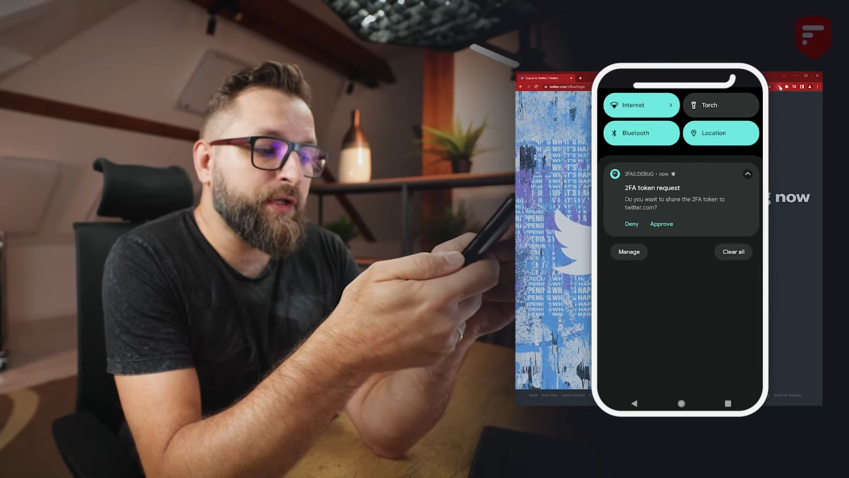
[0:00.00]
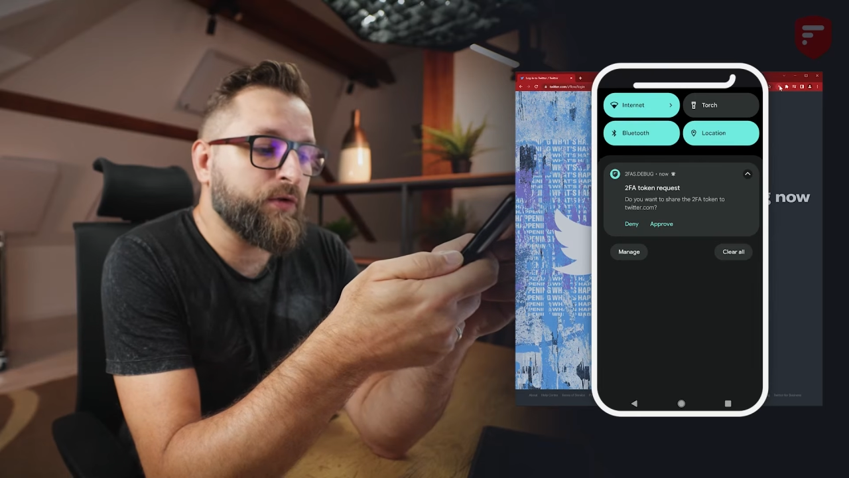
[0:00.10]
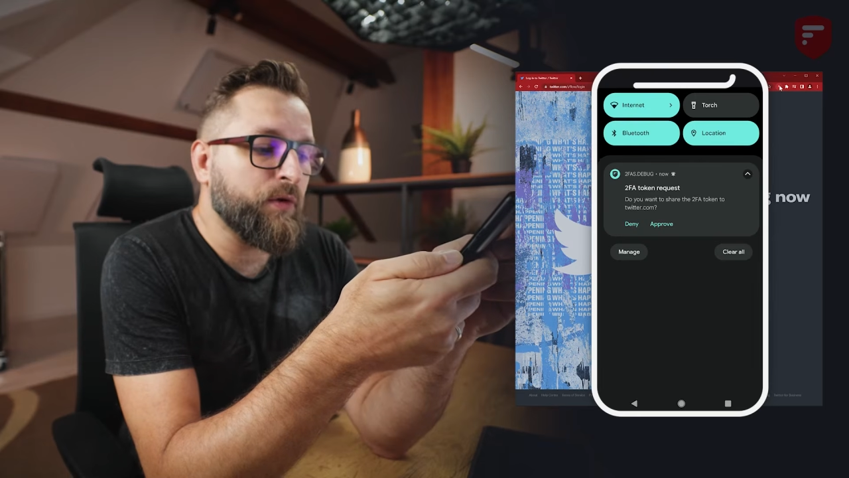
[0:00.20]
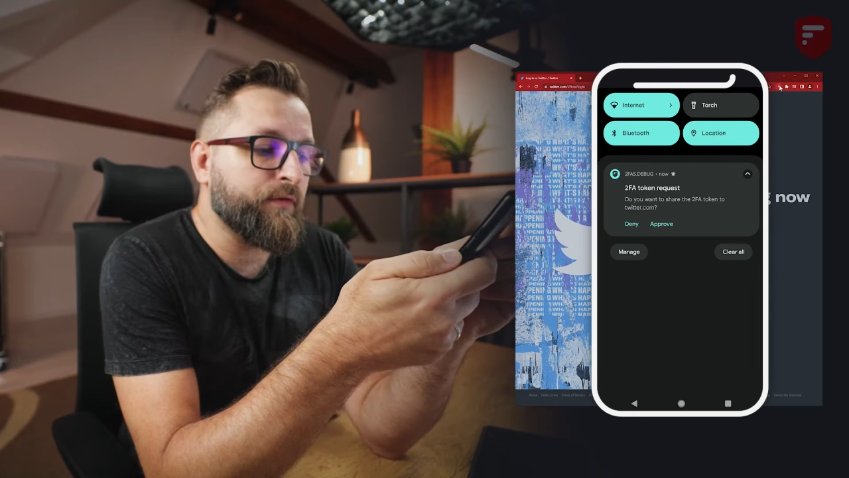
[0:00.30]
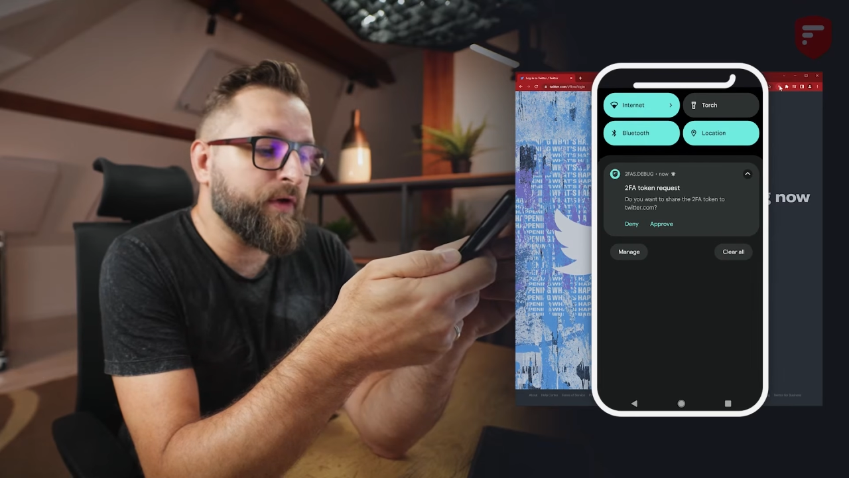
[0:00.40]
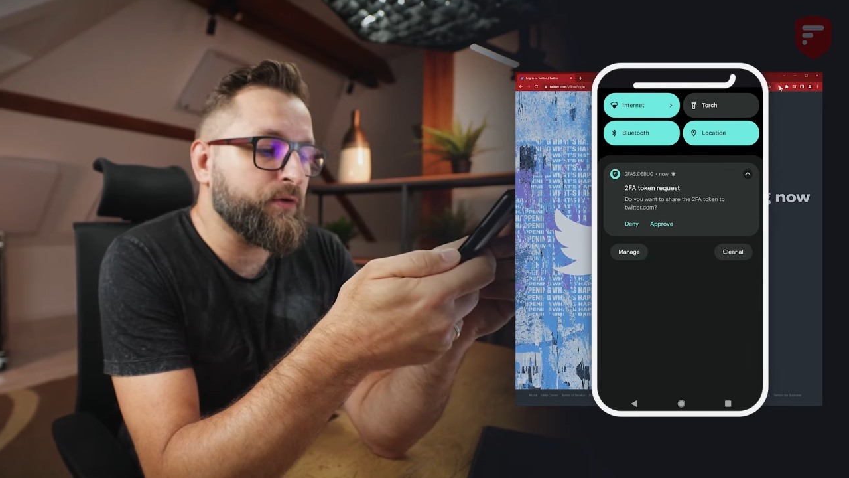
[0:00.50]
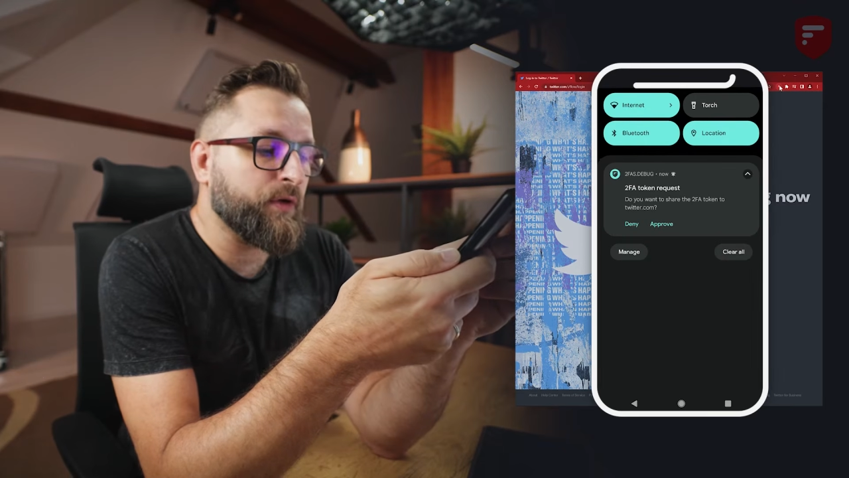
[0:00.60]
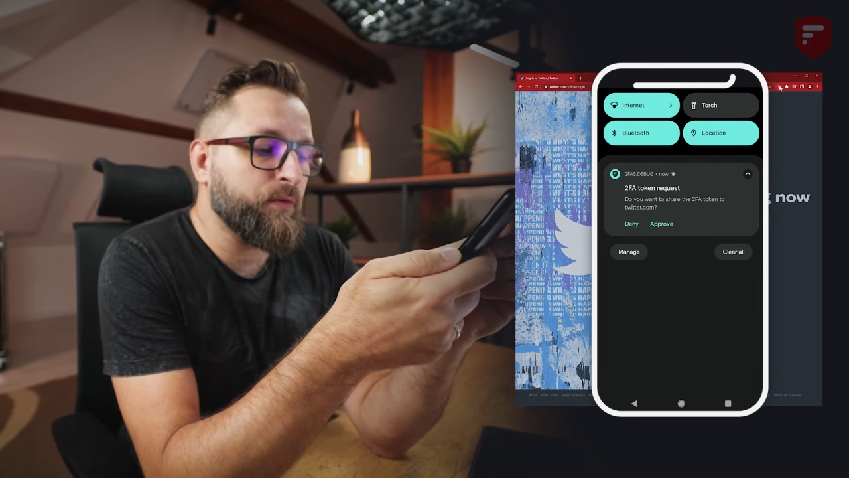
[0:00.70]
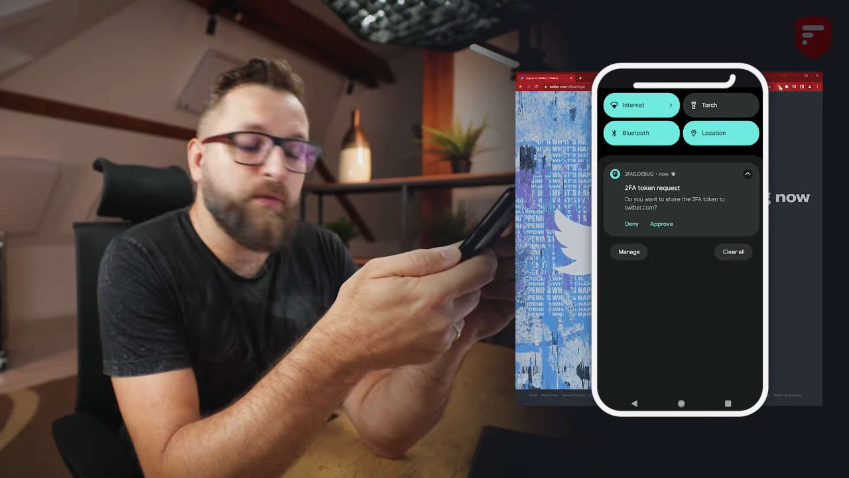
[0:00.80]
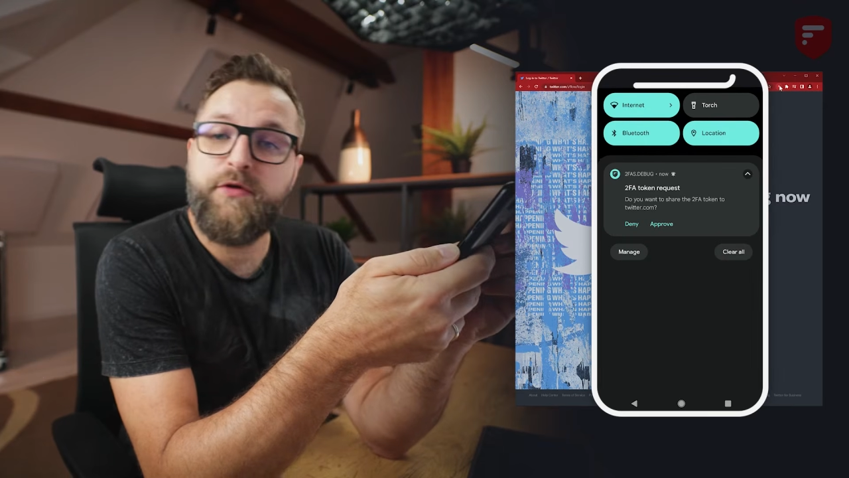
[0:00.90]
the 2FA
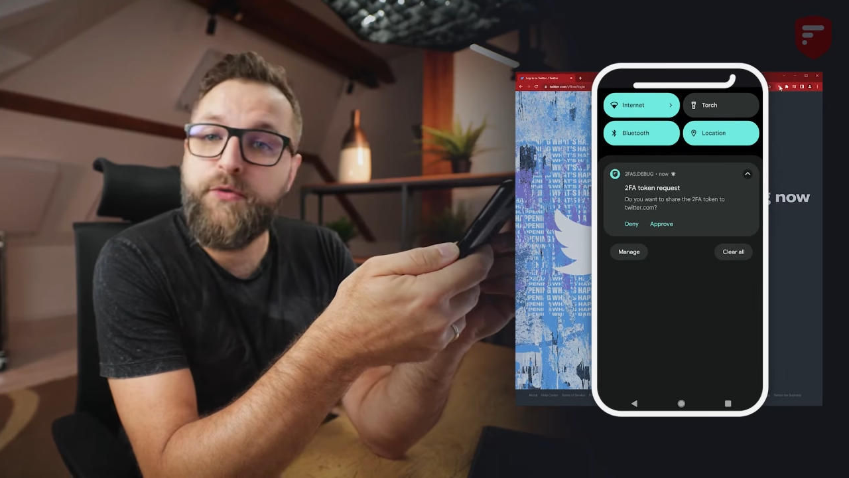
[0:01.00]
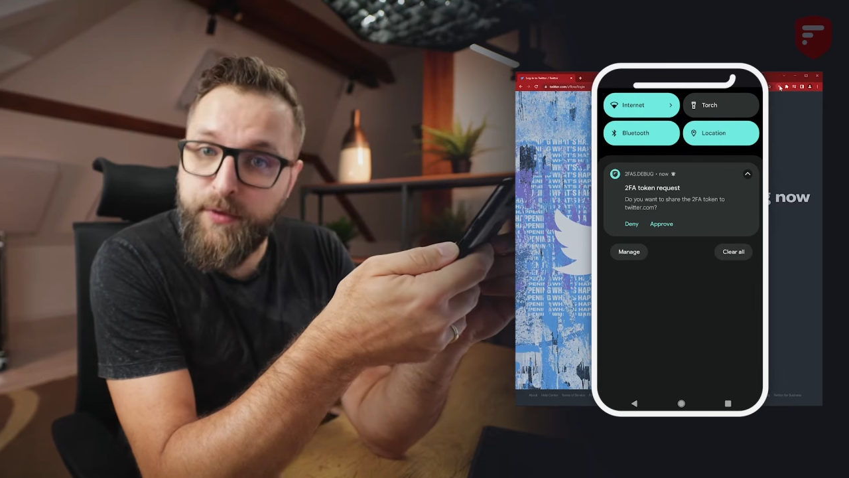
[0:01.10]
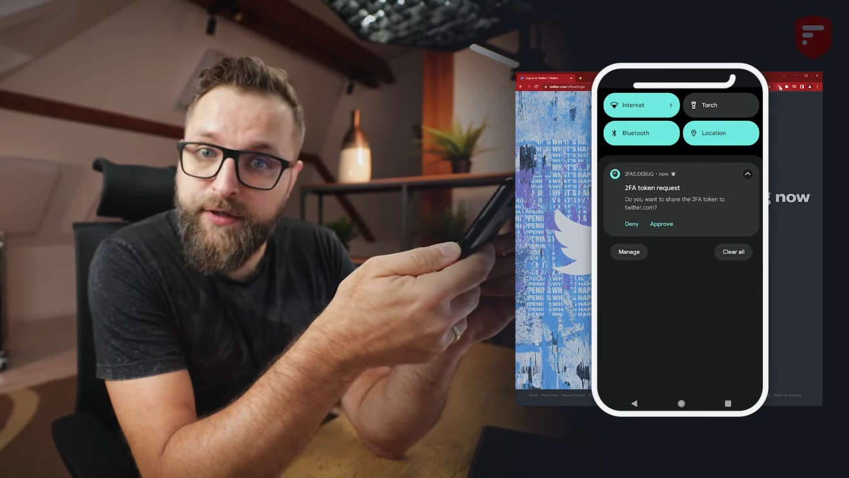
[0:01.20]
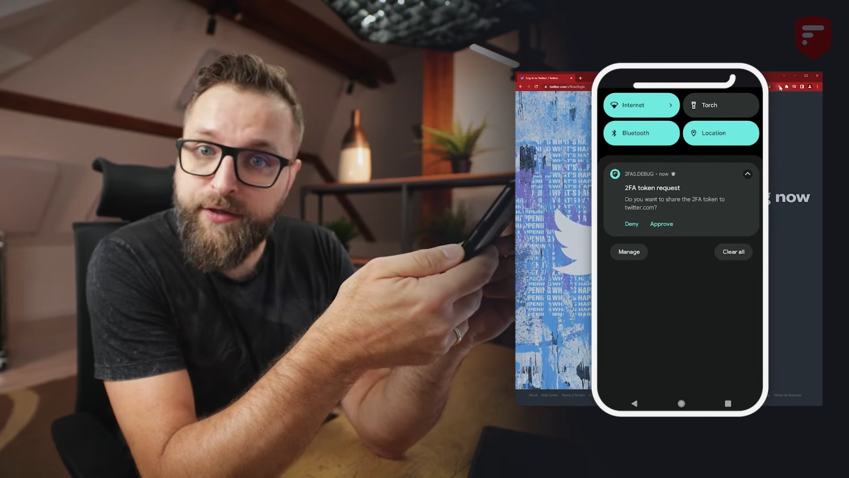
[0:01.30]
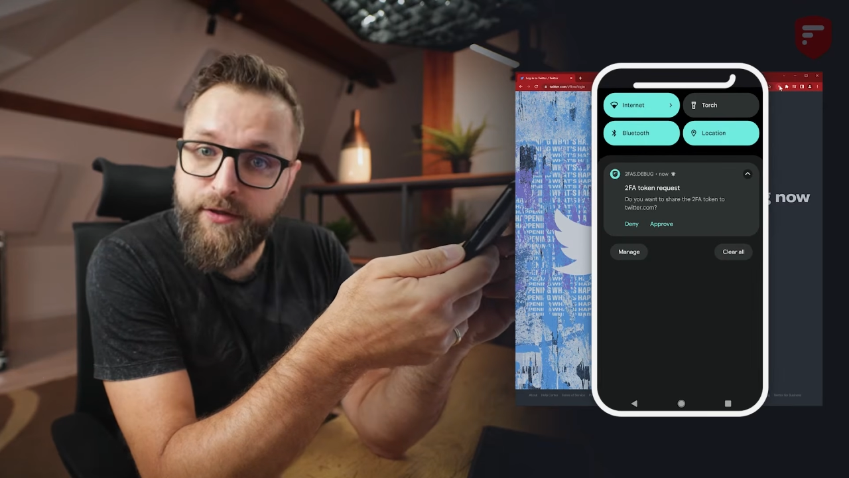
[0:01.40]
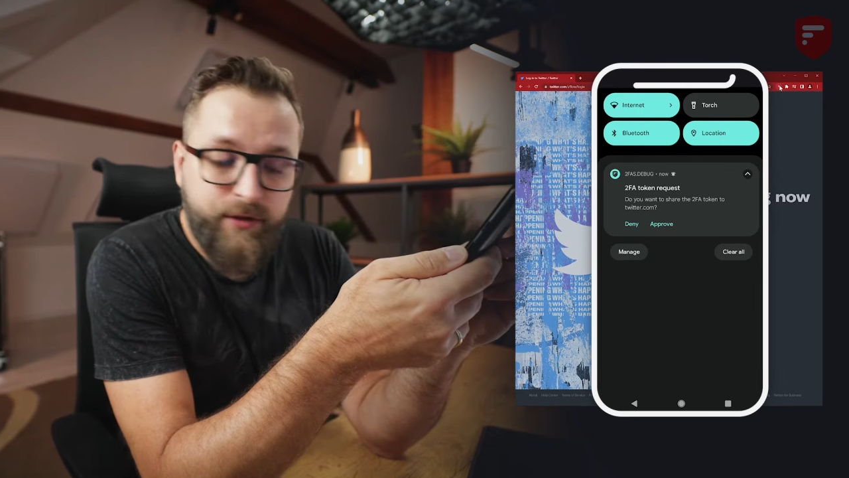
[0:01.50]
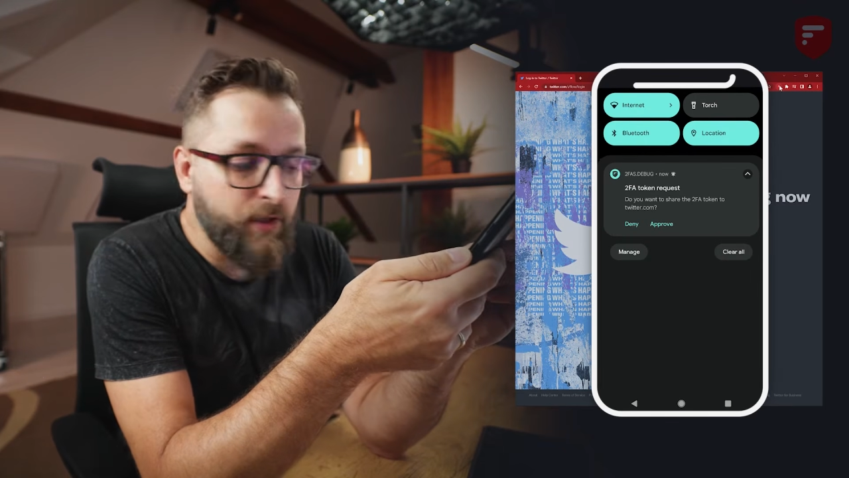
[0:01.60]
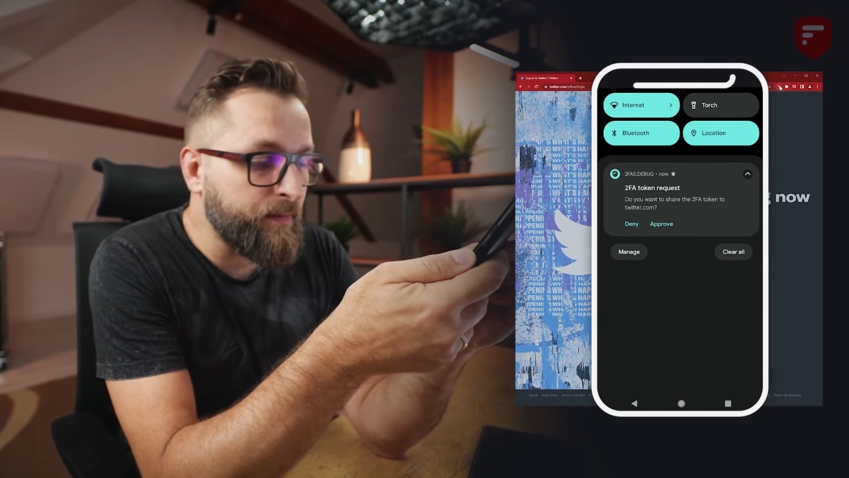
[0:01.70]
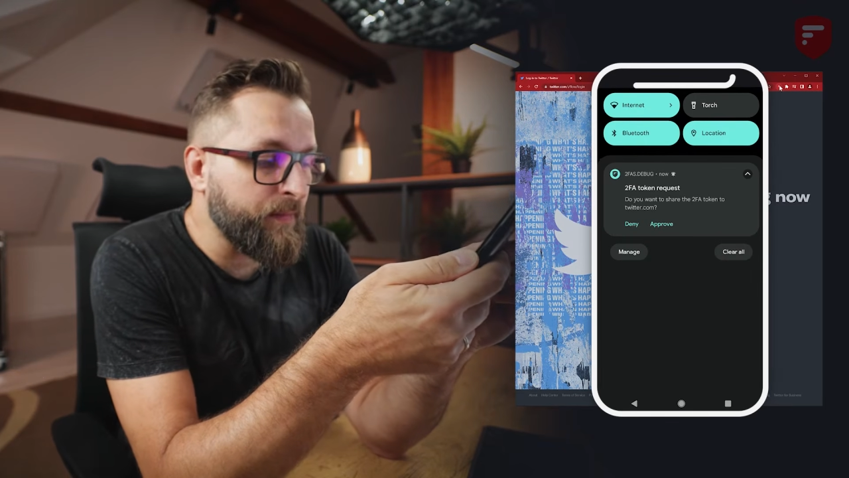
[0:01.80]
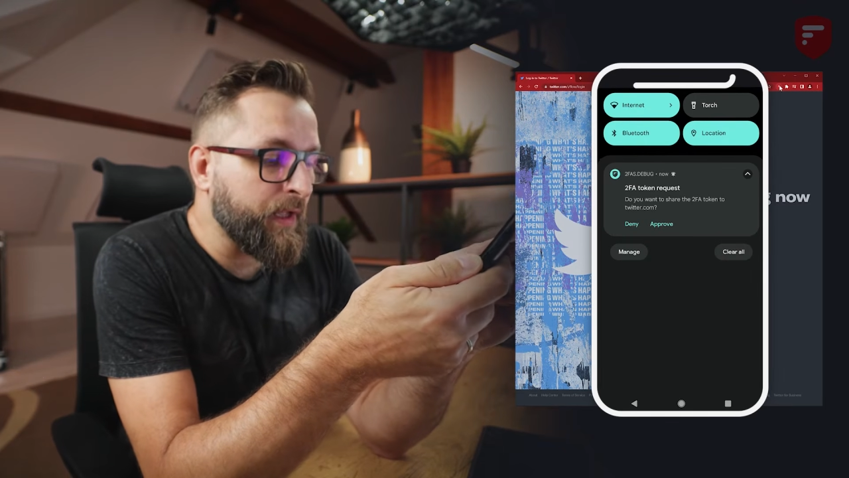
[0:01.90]
token with
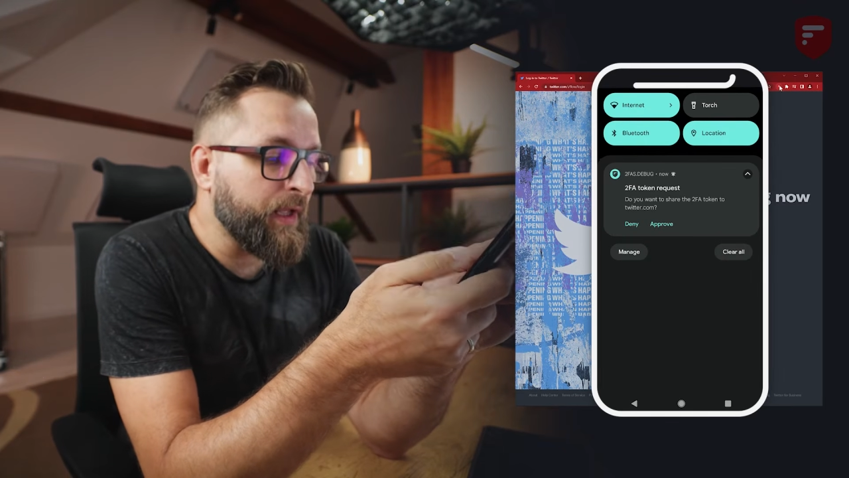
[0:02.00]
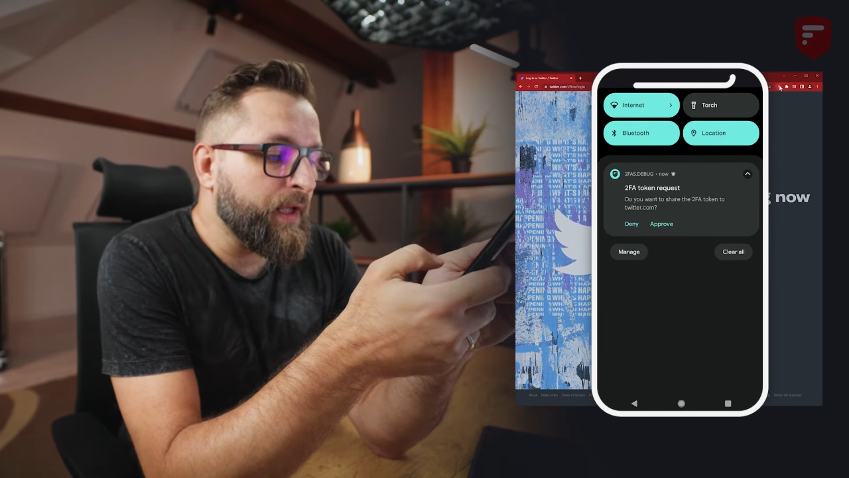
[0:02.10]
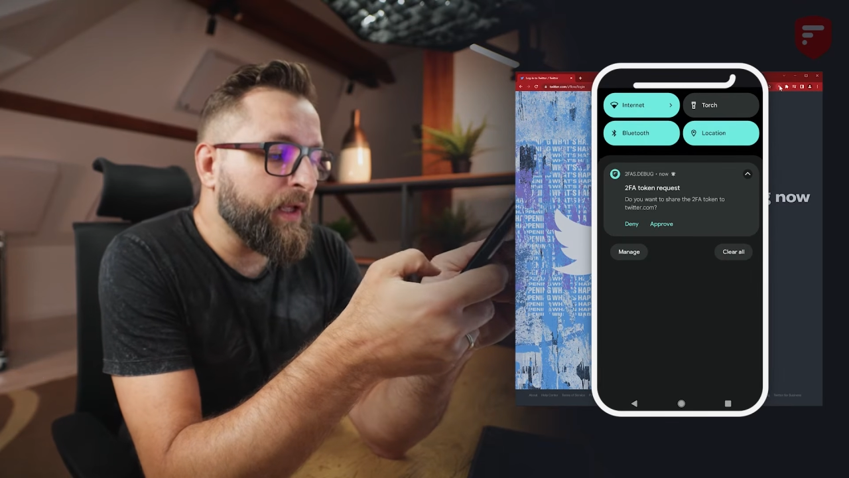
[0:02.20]
Twitter.com?